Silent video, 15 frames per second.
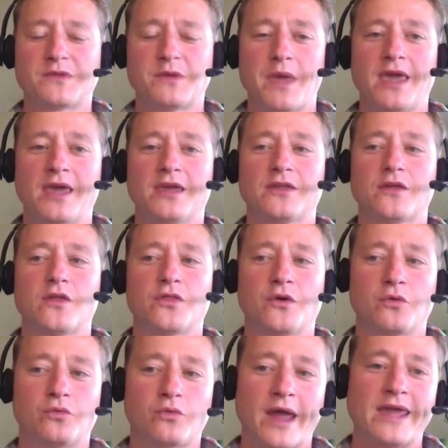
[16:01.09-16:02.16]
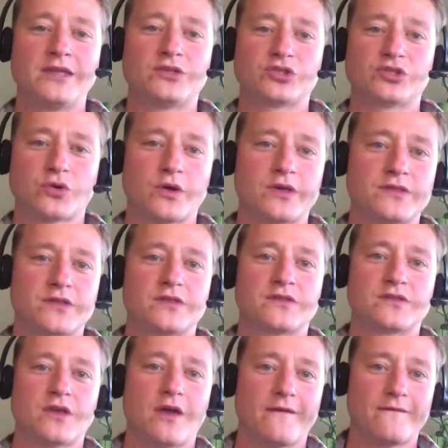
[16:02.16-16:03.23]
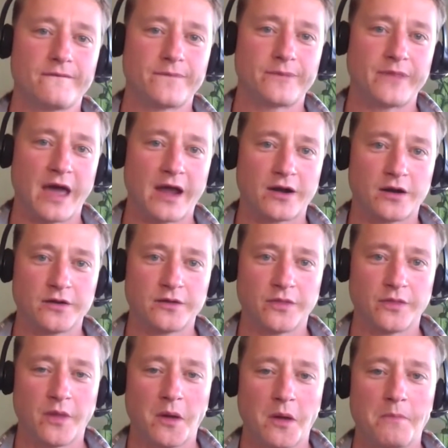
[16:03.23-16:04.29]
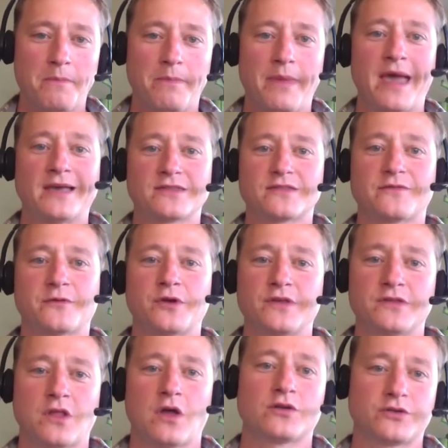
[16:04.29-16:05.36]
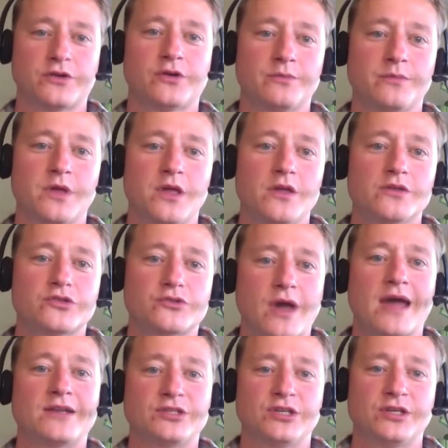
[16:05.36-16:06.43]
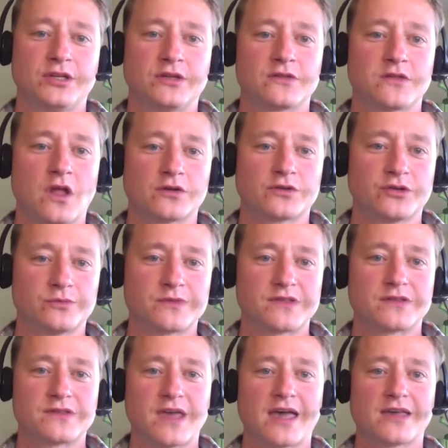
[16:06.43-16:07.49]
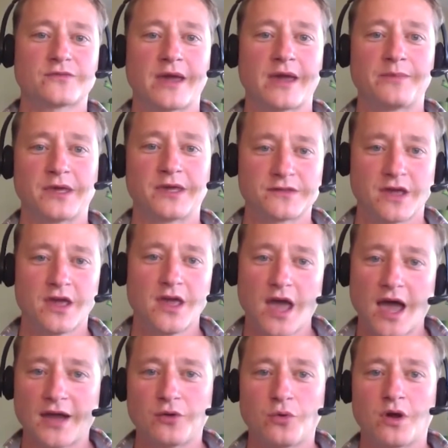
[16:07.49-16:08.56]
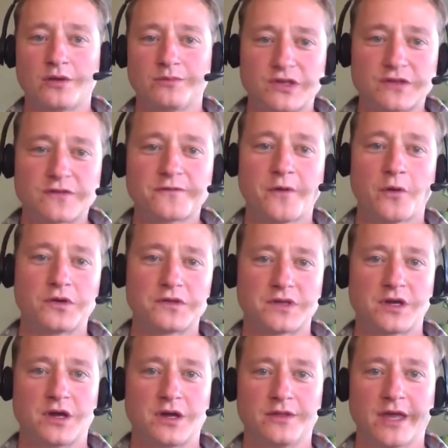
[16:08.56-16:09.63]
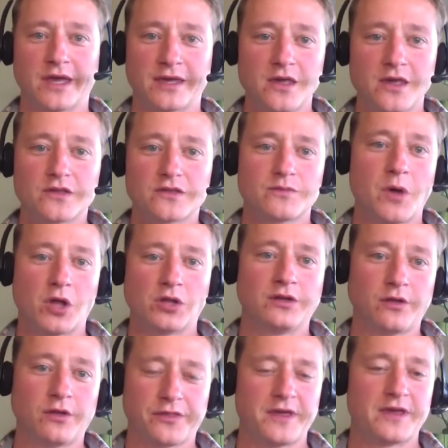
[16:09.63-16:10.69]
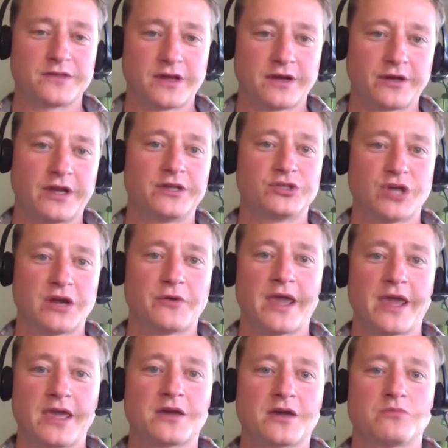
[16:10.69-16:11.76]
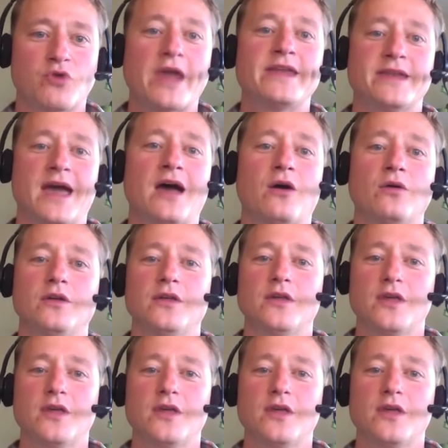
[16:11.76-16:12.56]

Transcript: him to make the right choices that are the best for his long-term strategy and his long-term success, right? Because I don't want him just focusing on like small little things that are going to generate income right now.